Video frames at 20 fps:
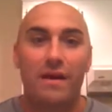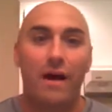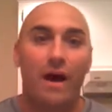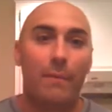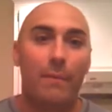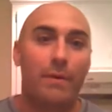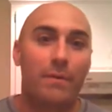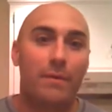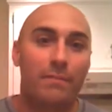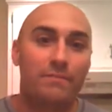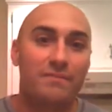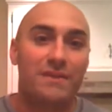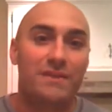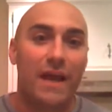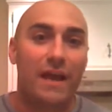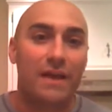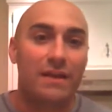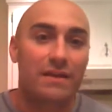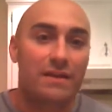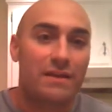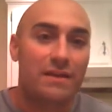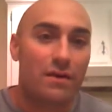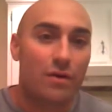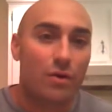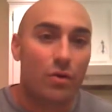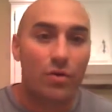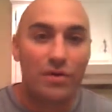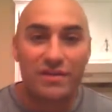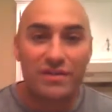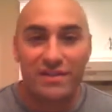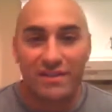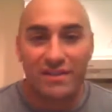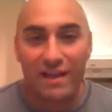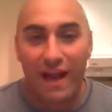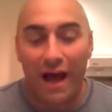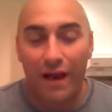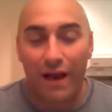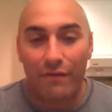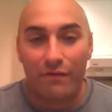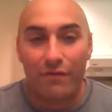I'm going to say who to sit
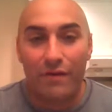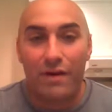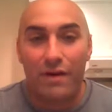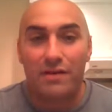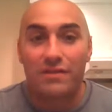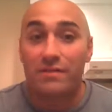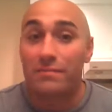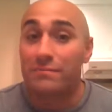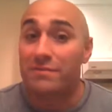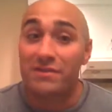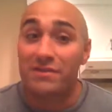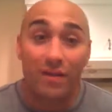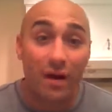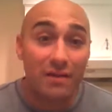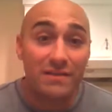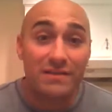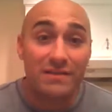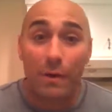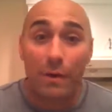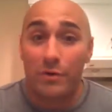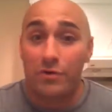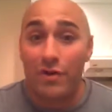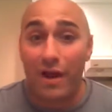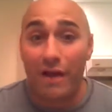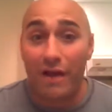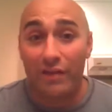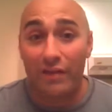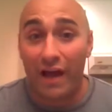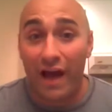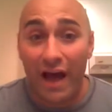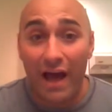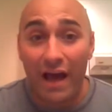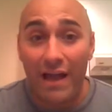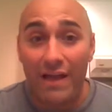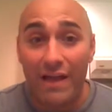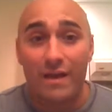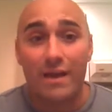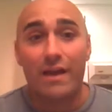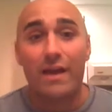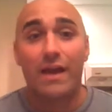out of some studs that were drafted high
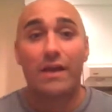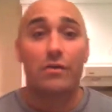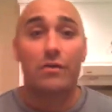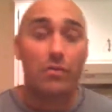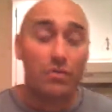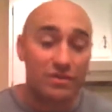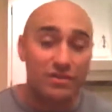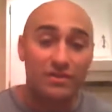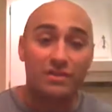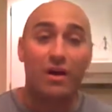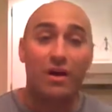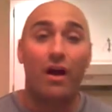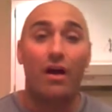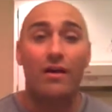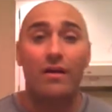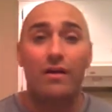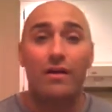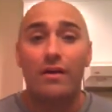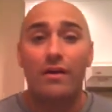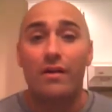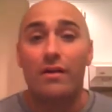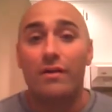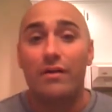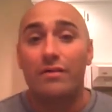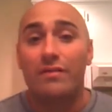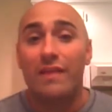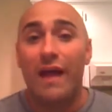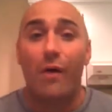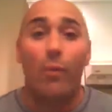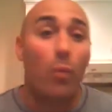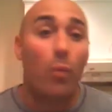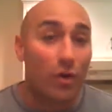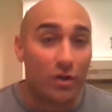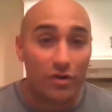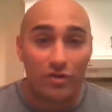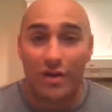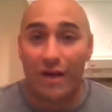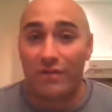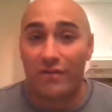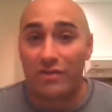and who to start that weren't
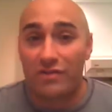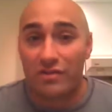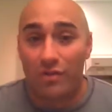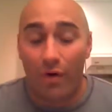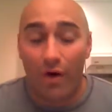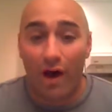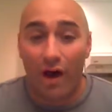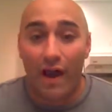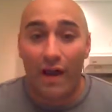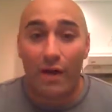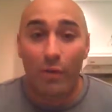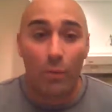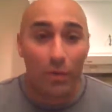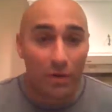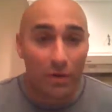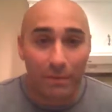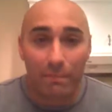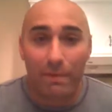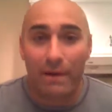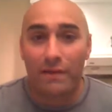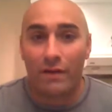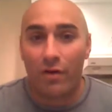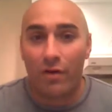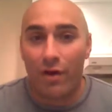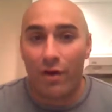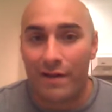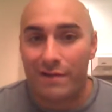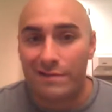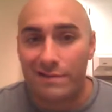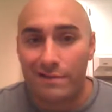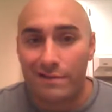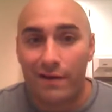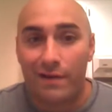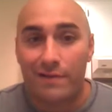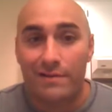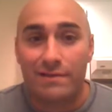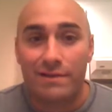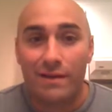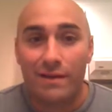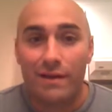drafted so high and were dependent his
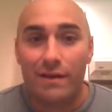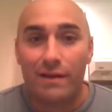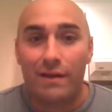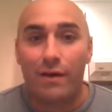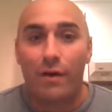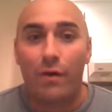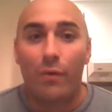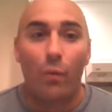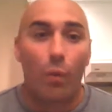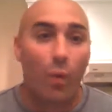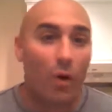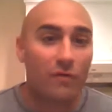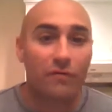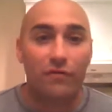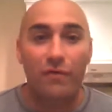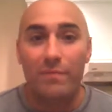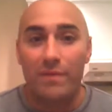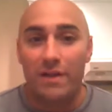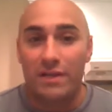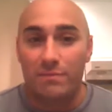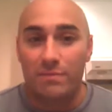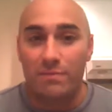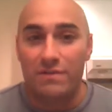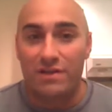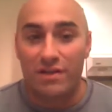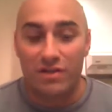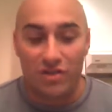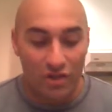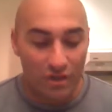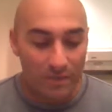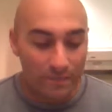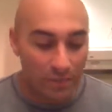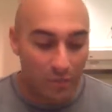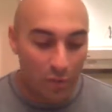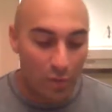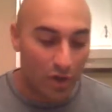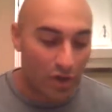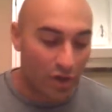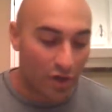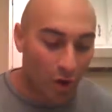studs. One from each position.
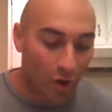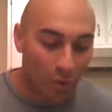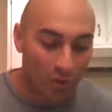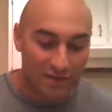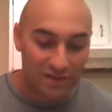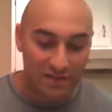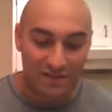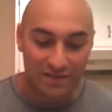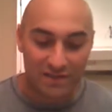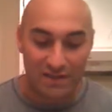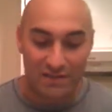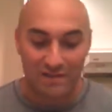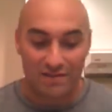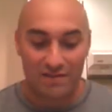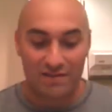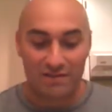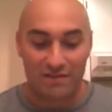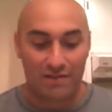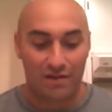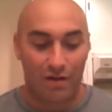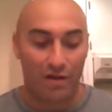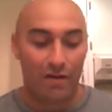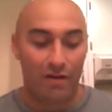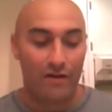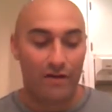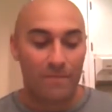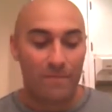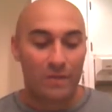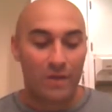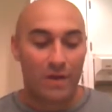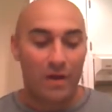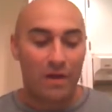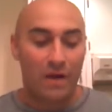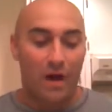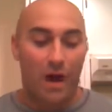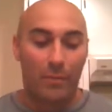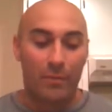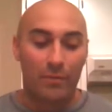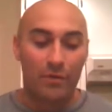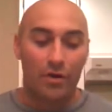We're going to go with the sits to start.
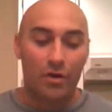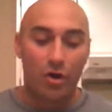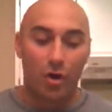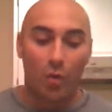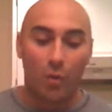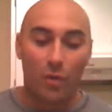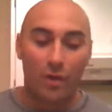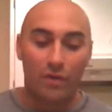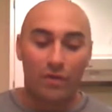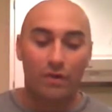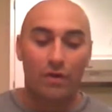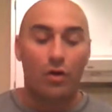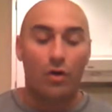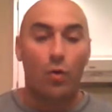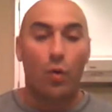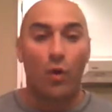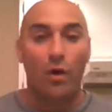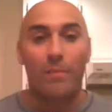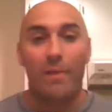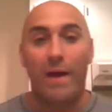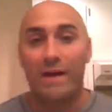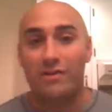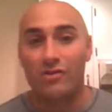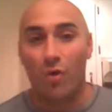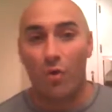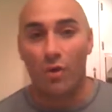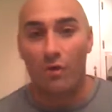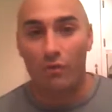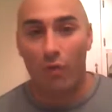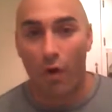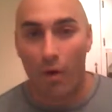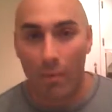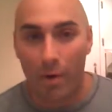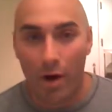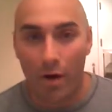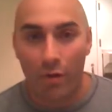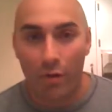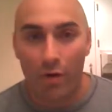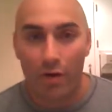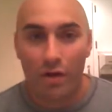I'm going to go with quarterback Tony
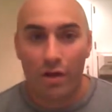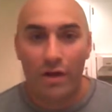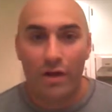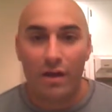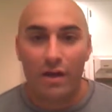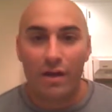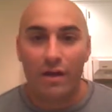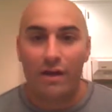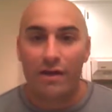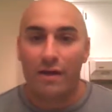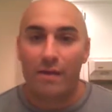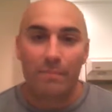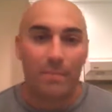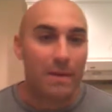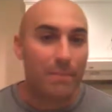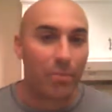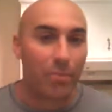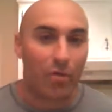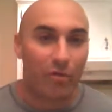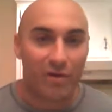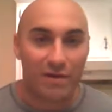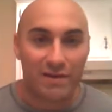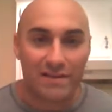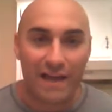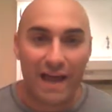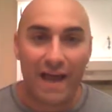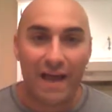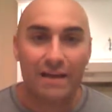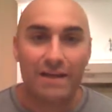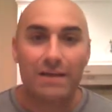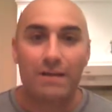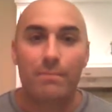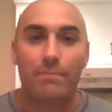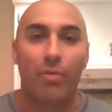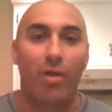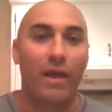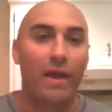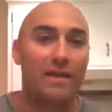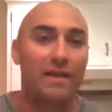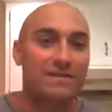Romo. People are in his head,
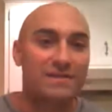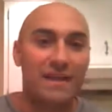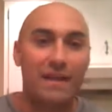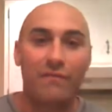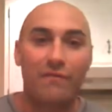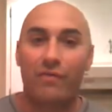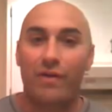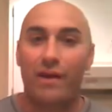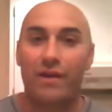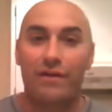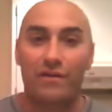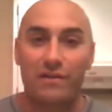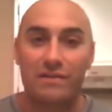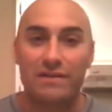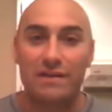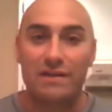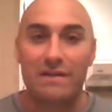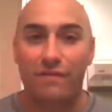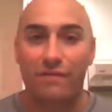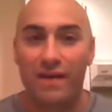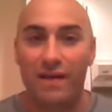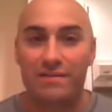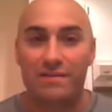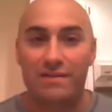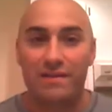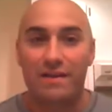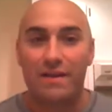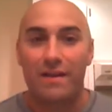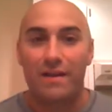playing San Fran, a good defense.